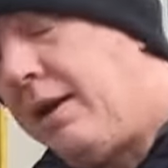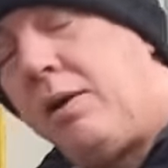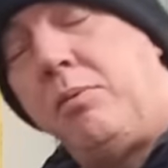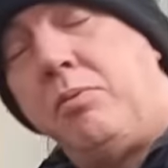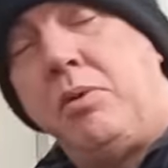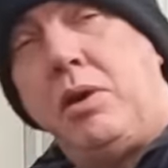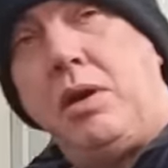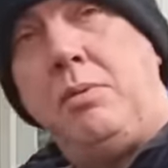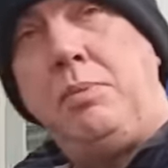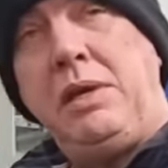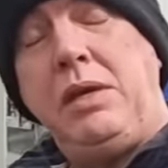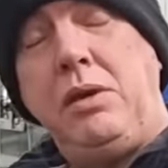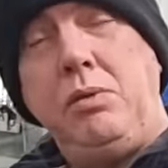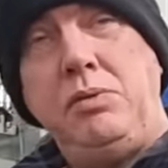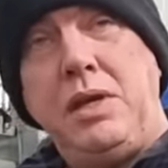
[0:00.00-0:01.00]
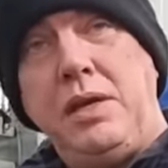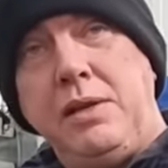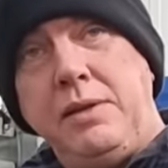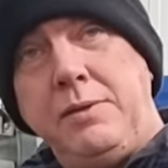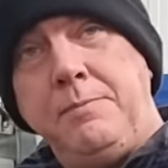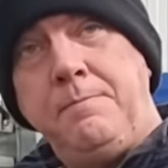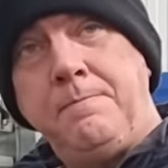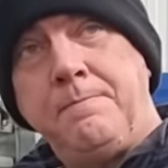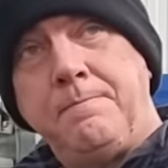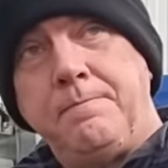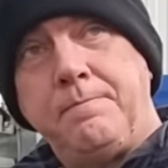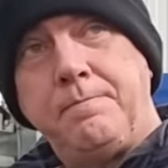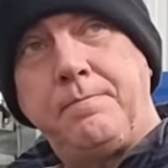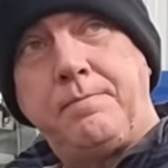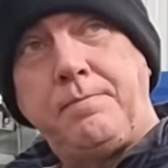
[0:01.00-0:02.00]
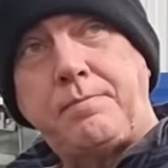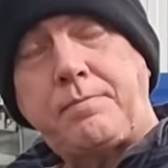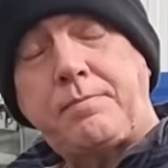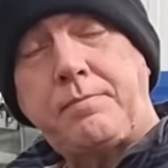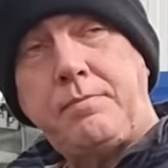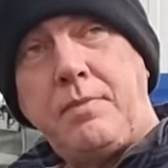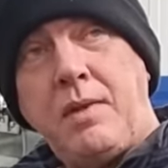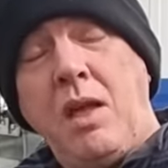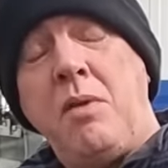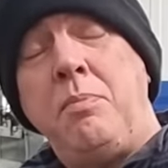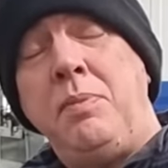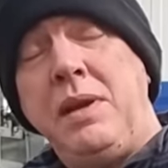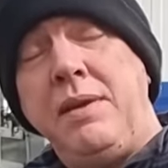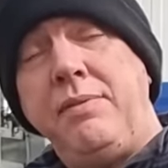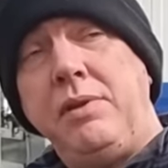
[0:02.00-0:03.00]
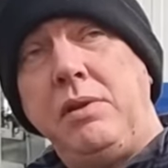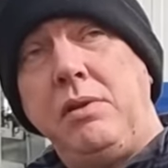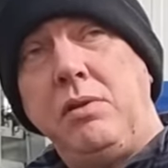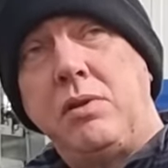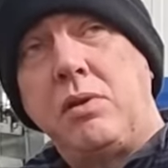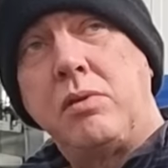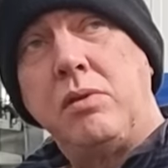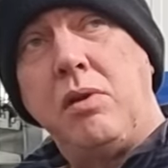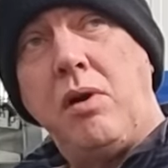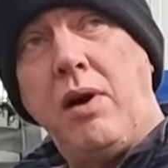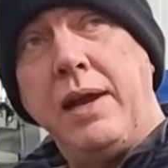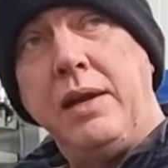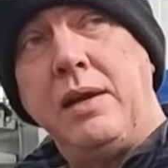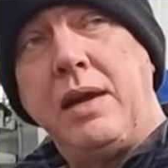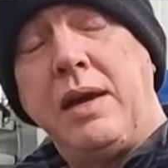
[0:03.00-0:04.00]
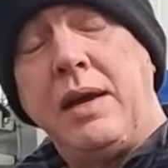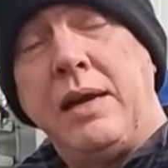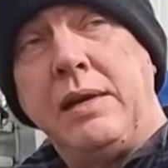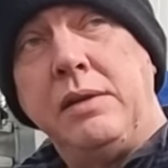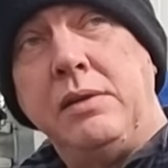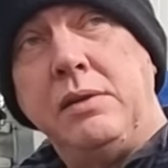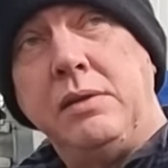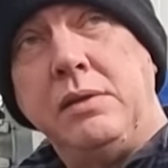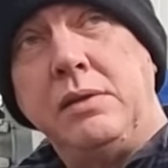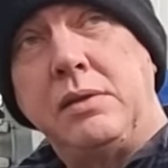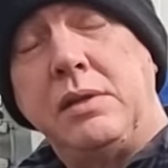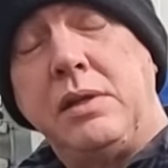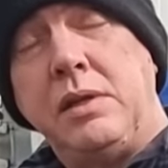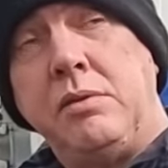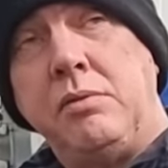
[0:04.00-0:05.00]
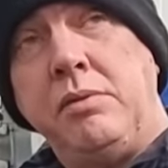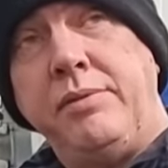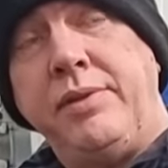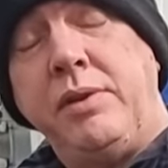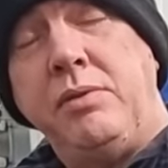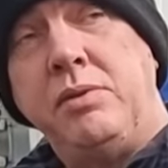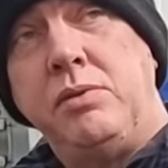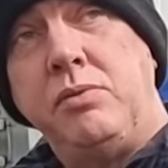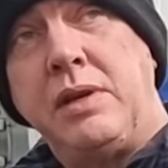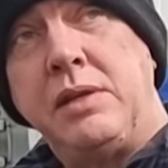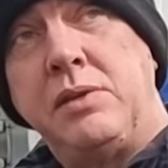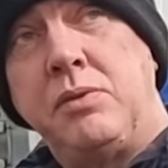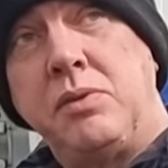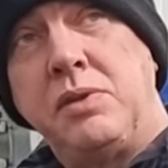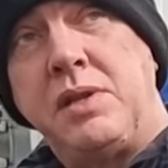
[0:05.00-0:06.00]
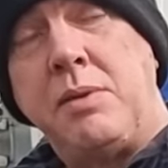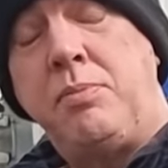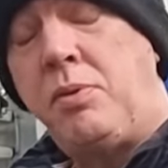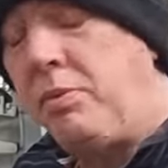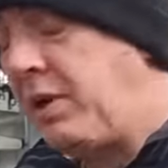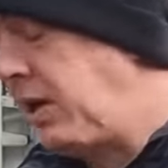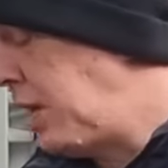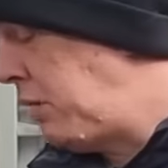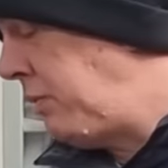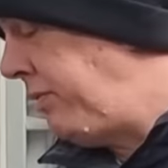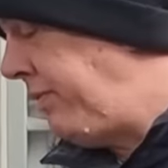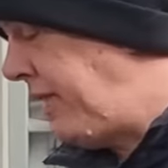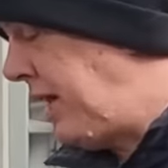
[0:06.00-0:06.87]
and I'm gonna be using, I've been having a look online and at reviews and all that sort of stuff. I'm probably gonna go with